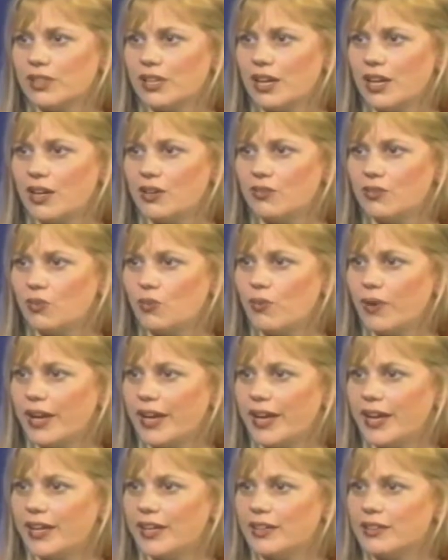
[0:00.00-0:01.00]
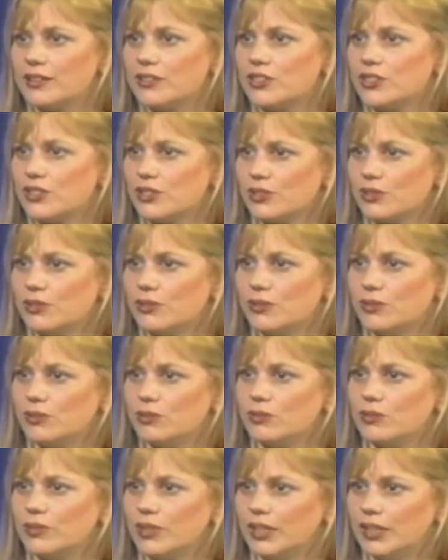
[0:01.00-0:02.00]
a way to
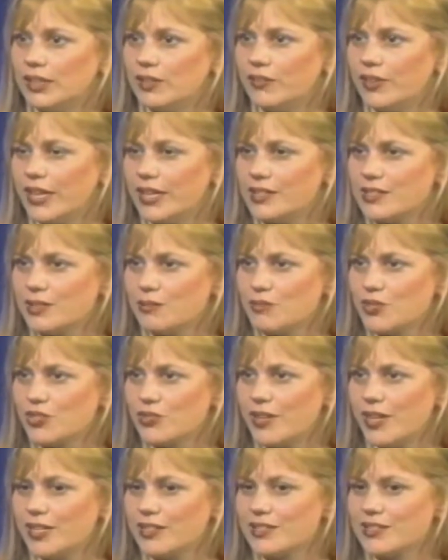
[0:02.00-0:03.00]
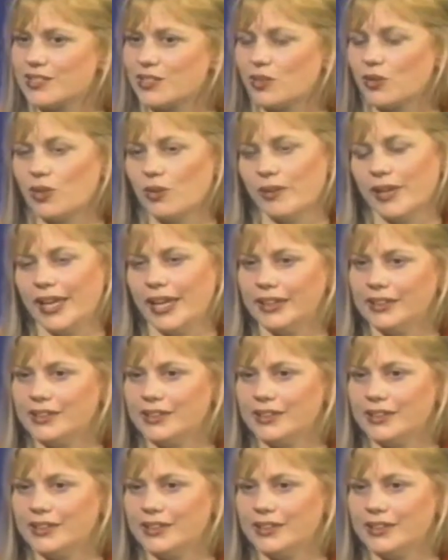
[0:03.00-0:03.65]
alleviate some stress. So go ahead